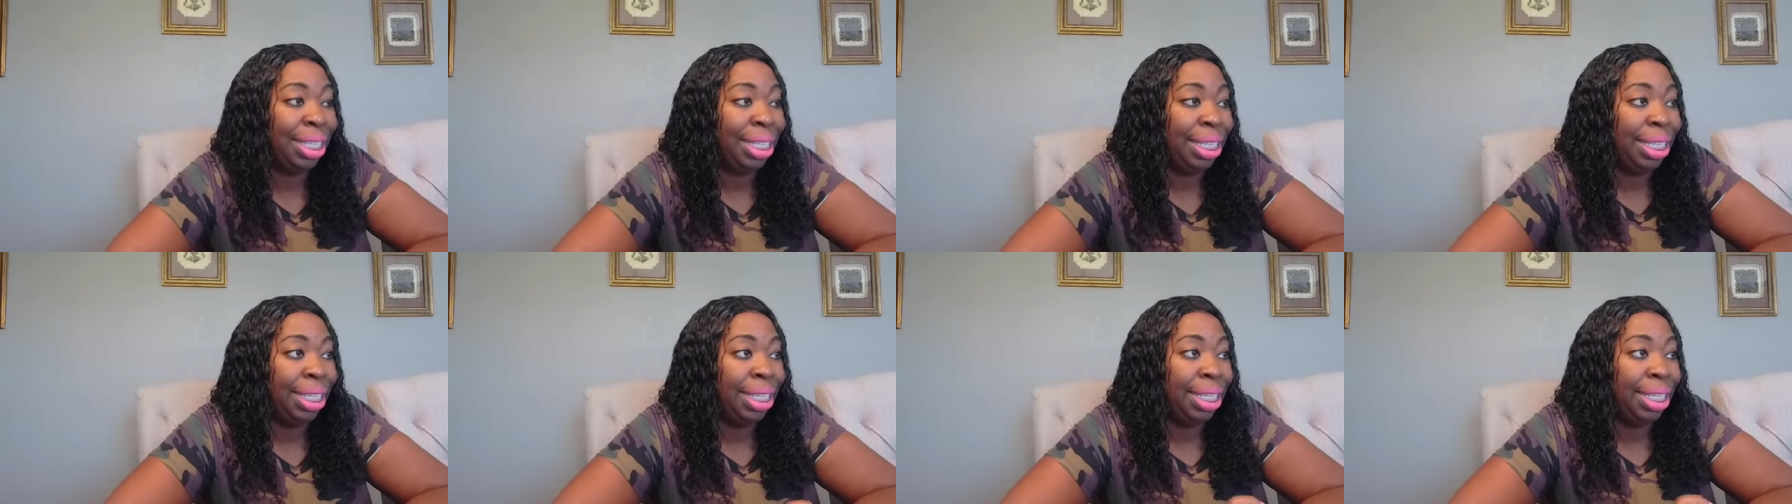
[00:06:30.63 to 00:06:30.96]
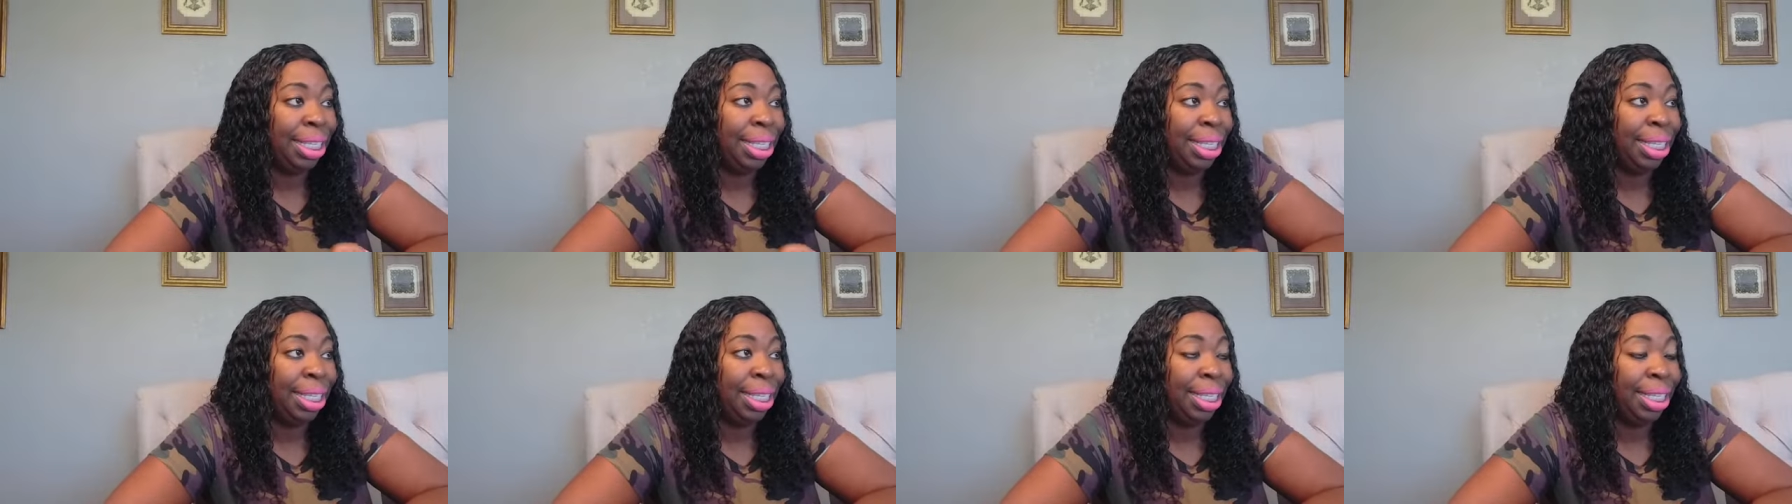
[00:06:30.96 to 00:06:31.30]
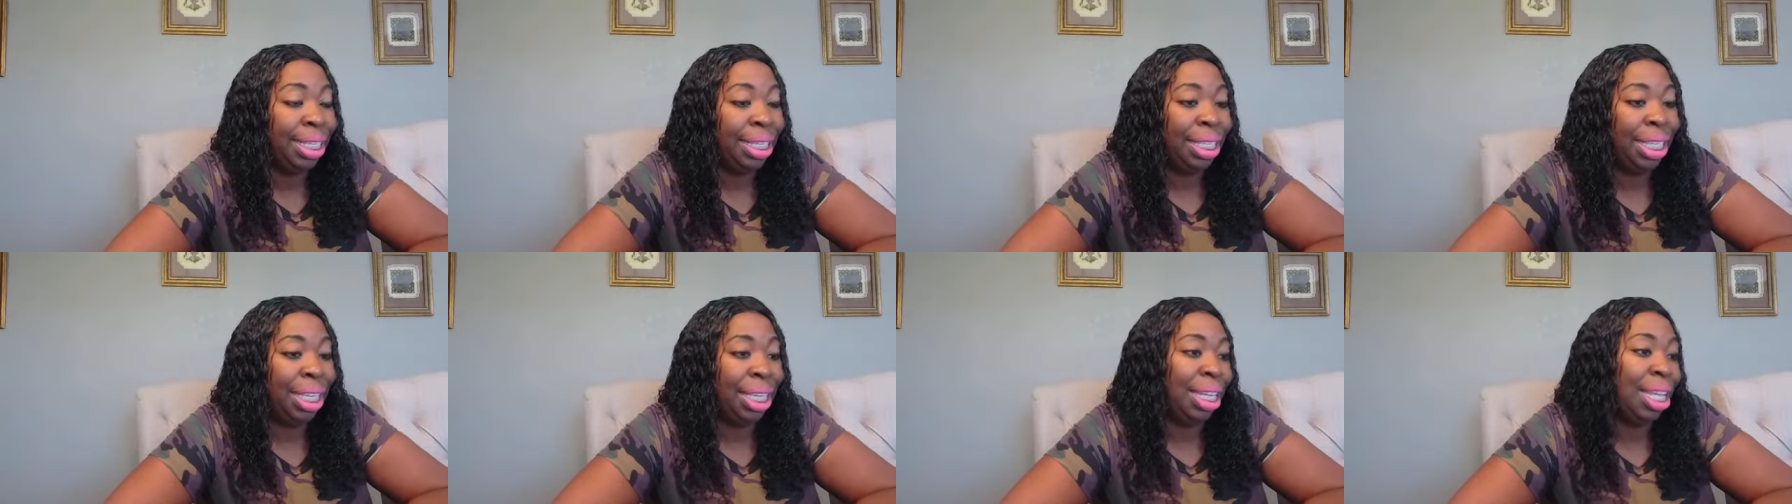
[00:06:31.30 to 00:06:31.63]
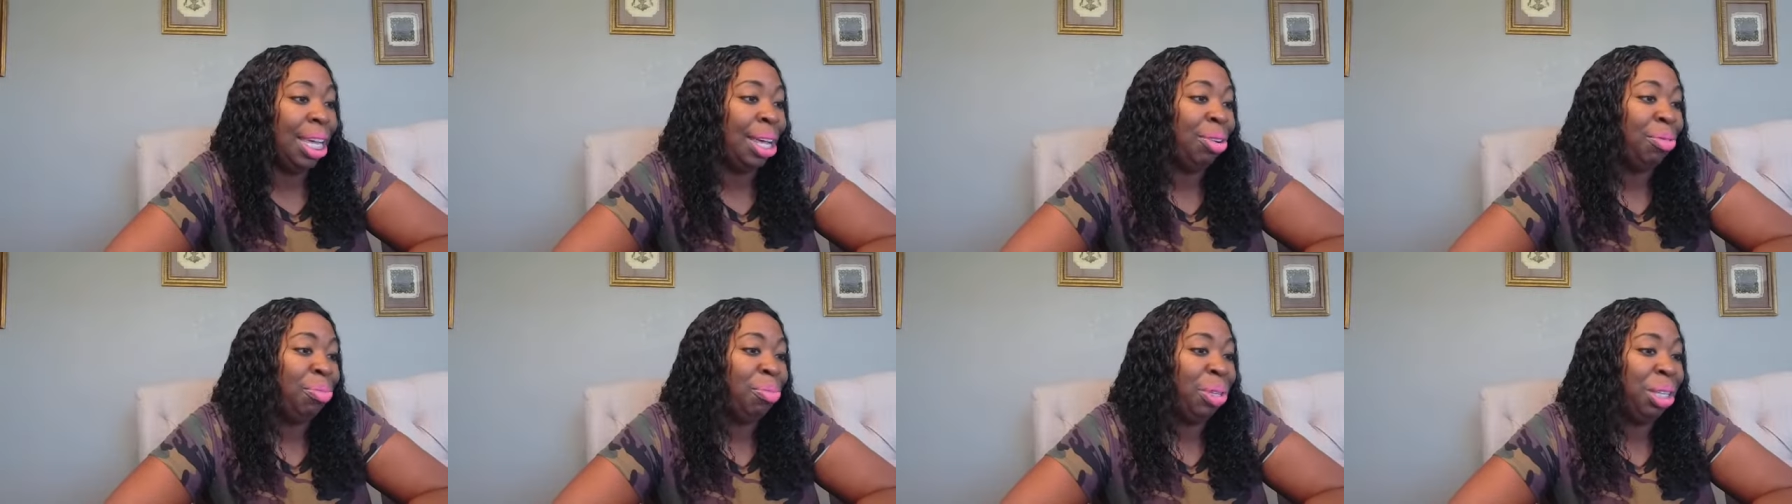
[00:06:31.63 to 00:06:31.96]
Okay. Yeah,
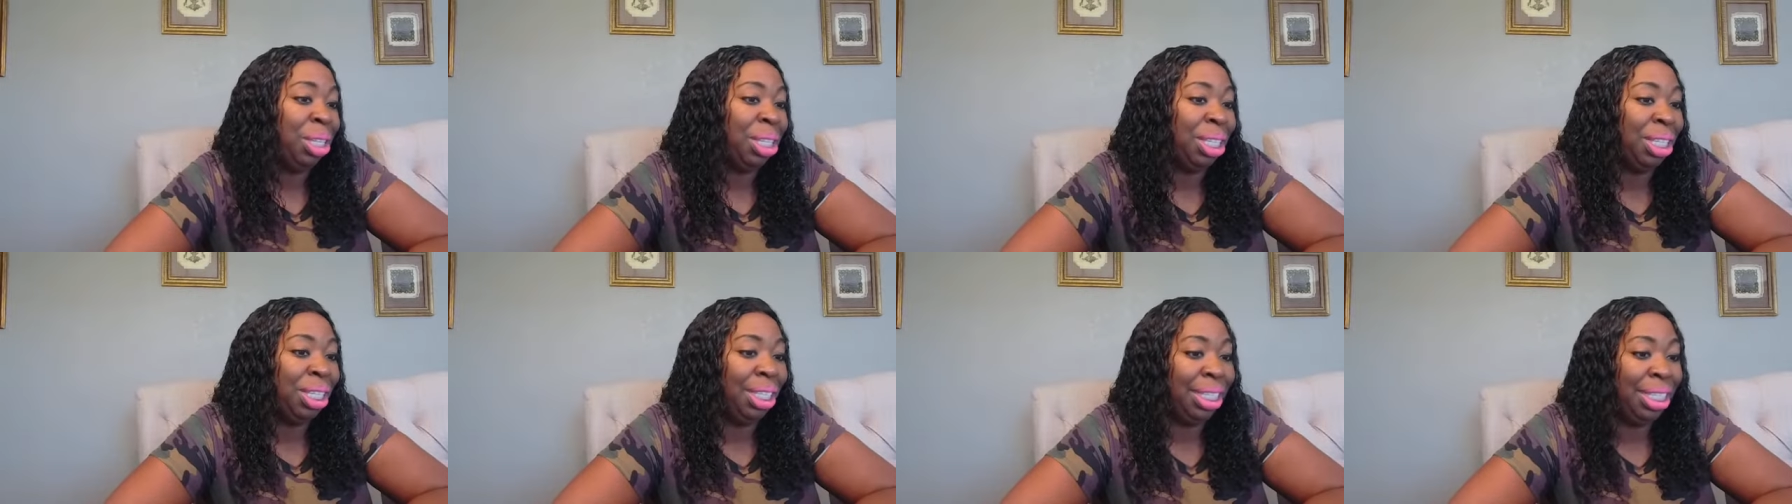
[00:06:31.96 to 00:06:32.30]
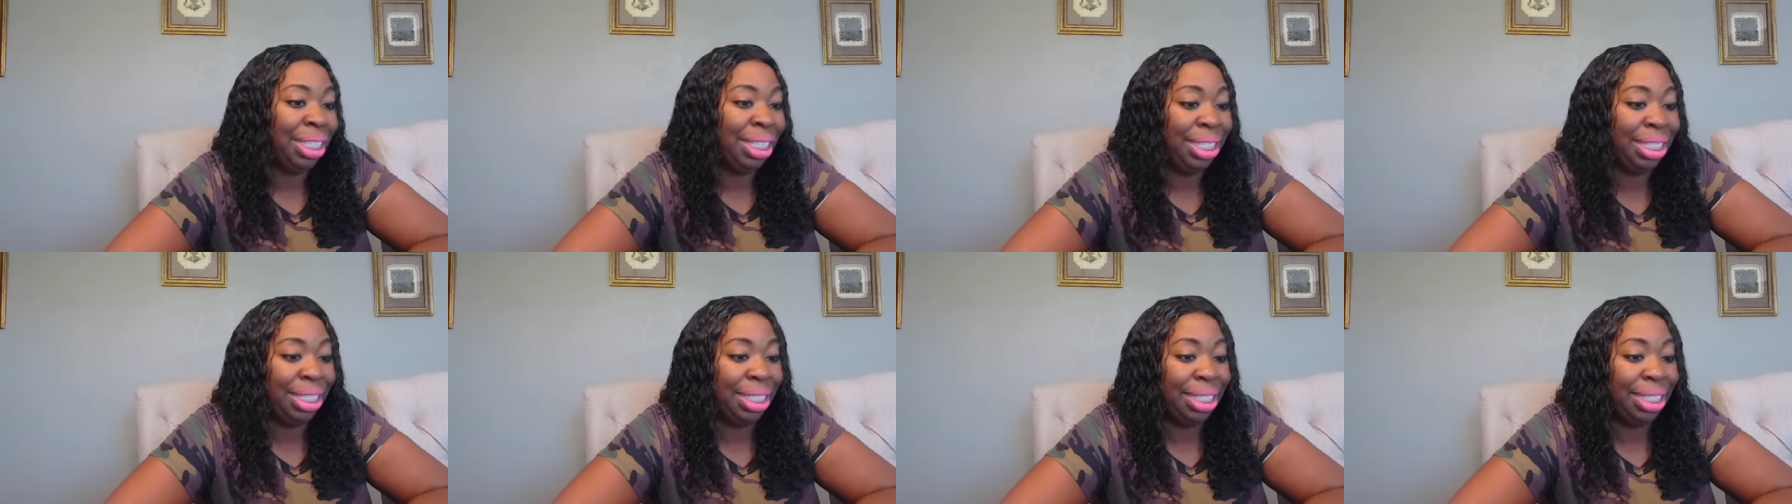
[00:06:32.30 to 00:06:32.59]
that'll be good.